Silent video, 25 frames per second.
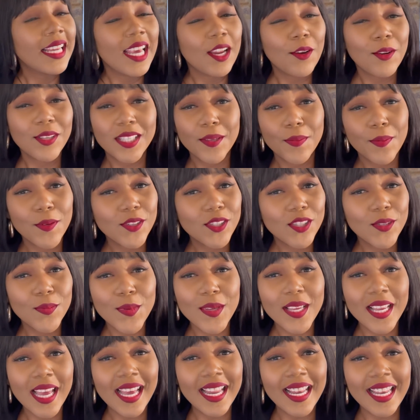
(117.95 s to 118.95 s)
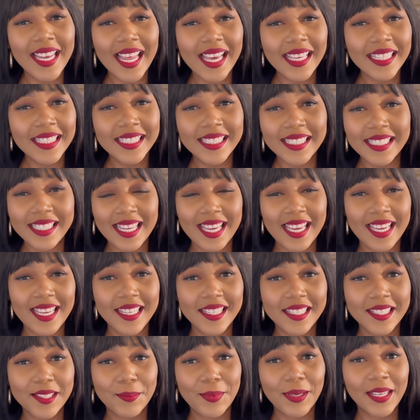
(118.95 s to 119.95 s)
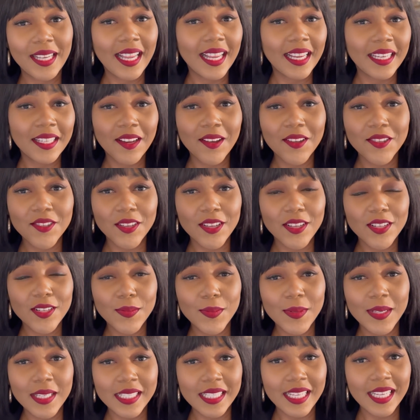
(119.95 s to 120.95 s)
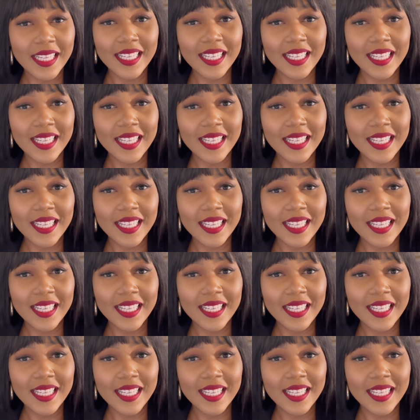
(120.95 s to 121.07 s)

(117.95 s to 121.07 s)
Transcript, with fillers: It was supposed to be a lunch date, but like now it's going to be a date